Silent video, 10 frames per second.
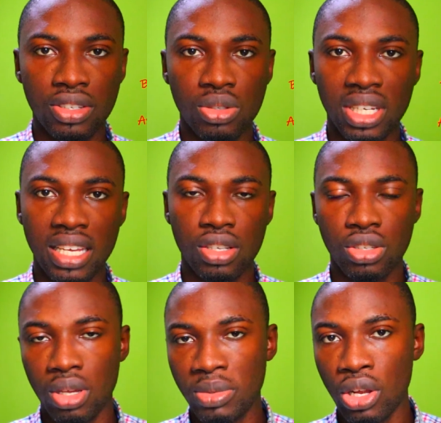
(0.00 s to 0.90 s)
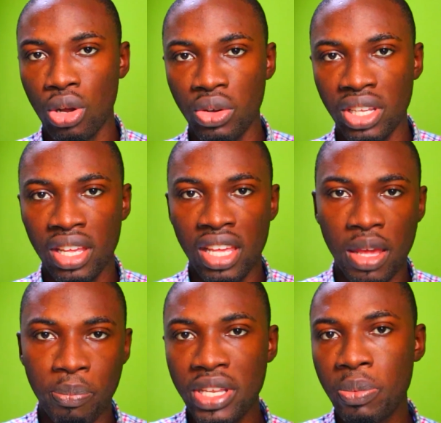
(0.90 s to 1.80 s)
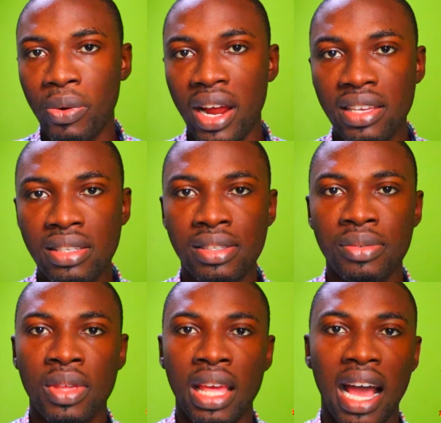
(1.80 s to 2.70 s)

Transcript: So there's something called a bid price,